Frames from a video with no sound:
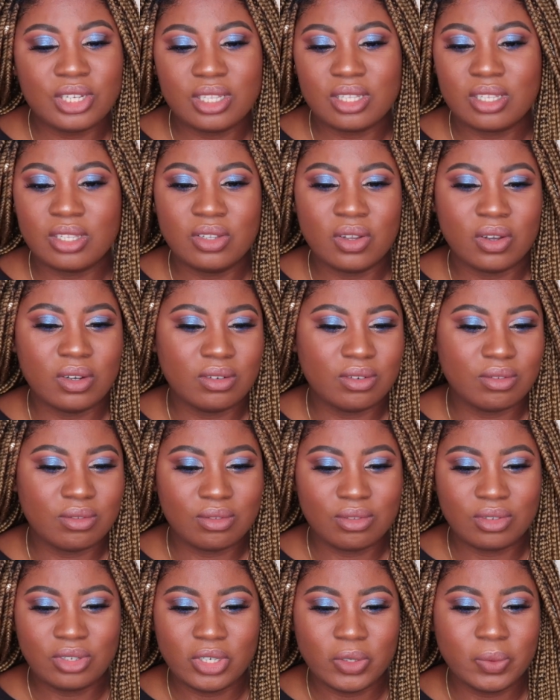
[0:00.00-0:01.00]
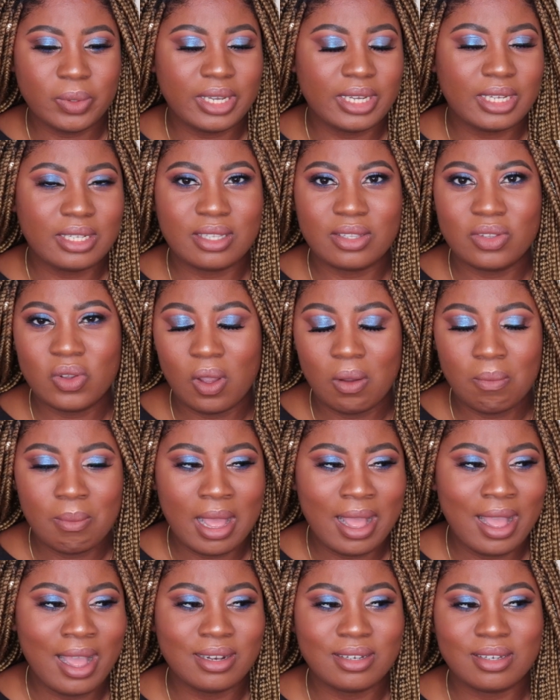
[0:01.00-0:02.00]
It's not dewy, it's not
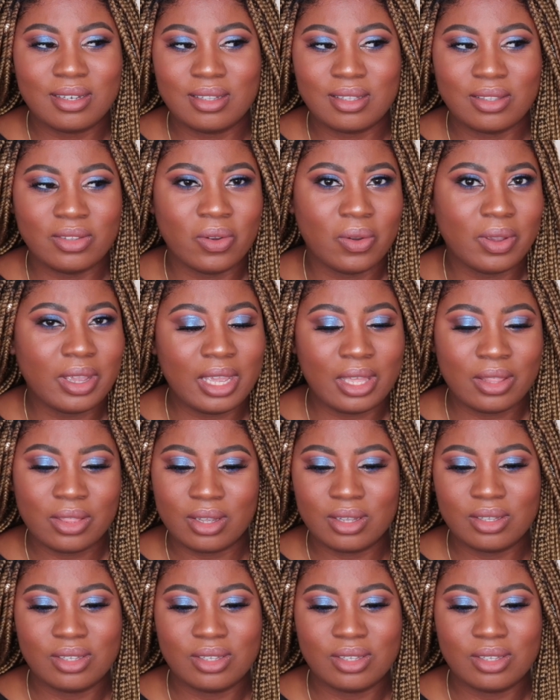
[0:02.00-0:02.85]
matte, it's not either.